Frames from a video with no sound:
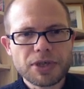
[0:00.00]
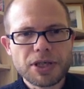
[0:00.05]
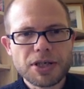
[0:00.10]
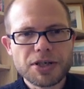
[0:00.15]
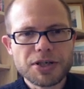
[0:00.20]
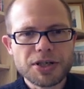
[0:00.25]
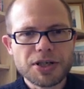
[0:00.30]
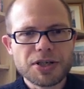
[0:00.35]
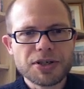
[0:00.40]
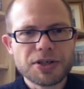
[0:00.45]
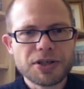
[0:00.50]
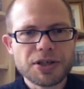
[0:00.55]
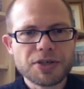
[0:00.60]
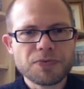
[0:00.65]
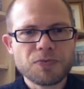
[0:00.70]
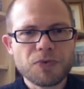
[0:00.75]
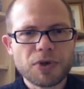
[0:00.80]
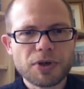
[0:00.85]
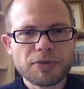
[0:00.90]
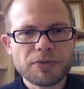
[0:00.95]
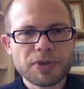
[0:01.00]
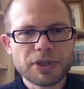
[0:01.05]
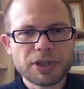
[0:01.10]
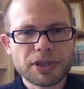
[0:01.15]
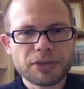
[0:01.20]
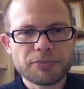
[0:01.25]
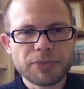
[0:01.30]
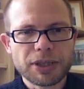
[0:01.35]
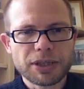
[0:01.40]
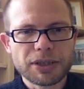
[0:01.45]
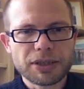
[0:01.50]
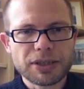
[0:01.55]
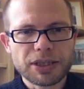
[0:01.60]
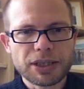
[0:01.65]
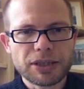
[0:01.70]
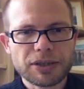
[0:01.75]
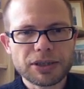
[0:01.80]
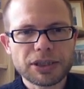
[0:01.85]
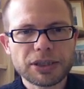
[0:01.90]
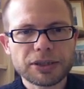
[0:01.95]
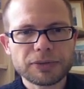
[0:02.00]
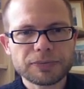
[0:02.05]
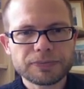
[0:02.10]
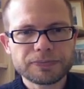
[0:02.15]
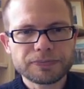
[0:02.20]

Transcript: is just this one little button down here.